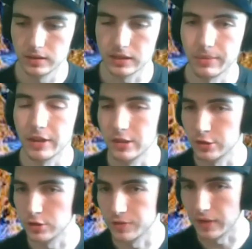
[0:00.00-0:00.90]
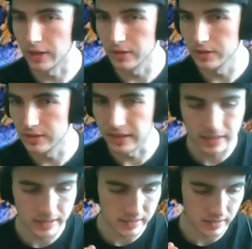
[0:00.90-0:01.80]
Some of the church fathers they
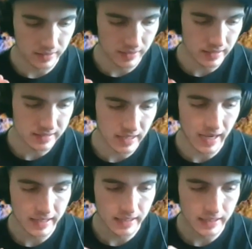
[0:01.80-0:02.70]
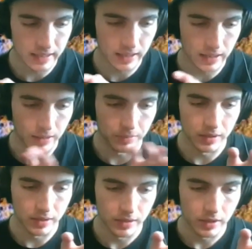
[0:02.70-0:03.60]
like to add in
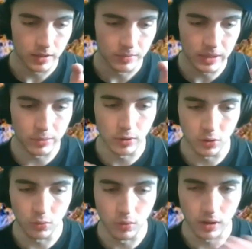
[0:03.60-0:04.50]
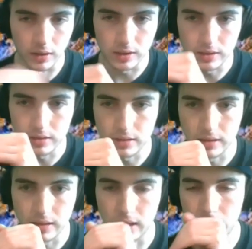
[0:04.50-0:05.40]
people who weren't
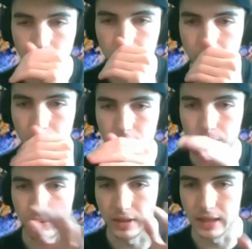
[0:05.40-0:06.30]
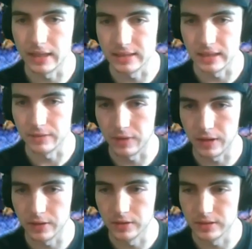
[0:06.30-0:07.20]
part of the pre-Nicene
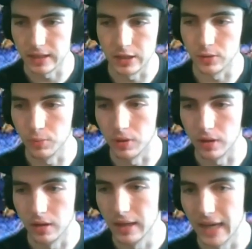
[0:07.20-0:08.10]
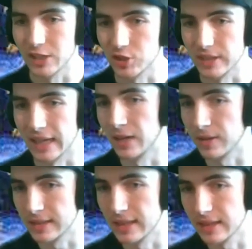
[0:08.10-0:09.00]
Fathers and who were actually
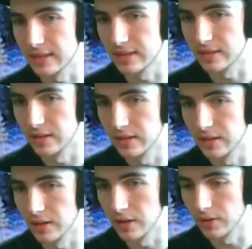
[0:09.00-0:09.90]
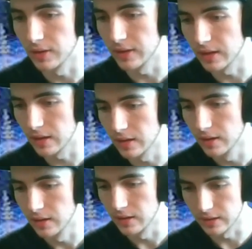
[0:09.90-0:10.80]
heretics. In there,
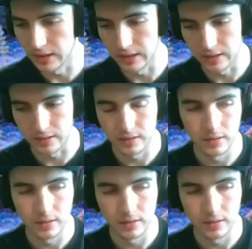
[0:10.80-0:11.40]
like